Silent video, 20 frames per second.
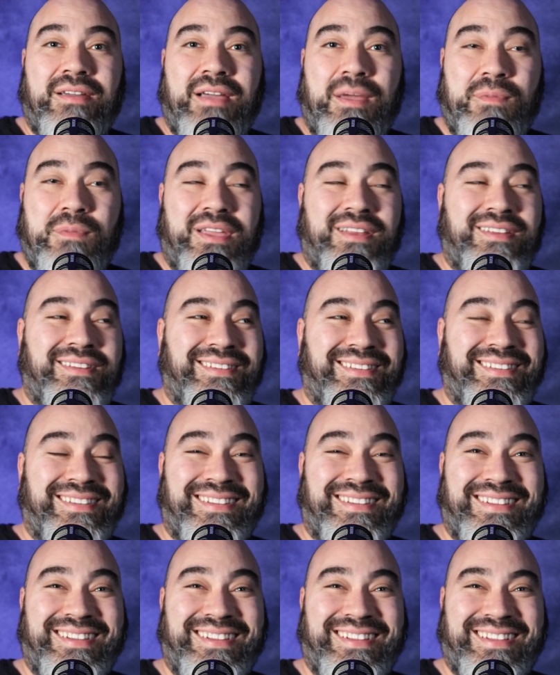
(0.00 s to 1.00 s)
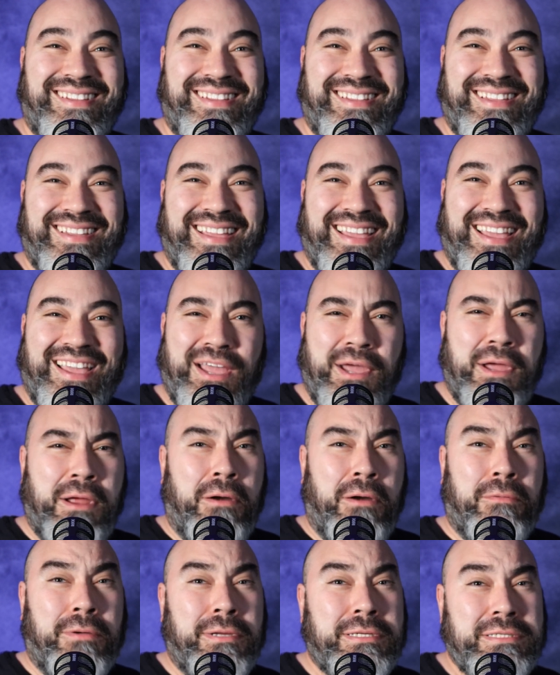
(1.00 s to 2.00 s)
I mean,
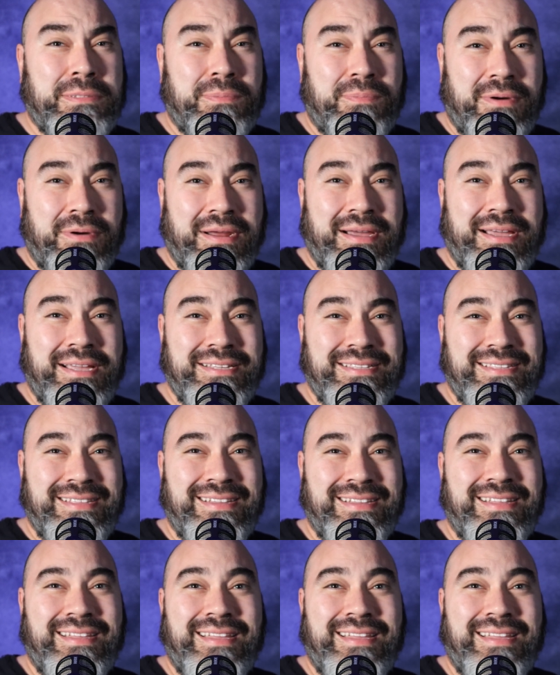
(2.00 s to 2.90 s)
are we surprised?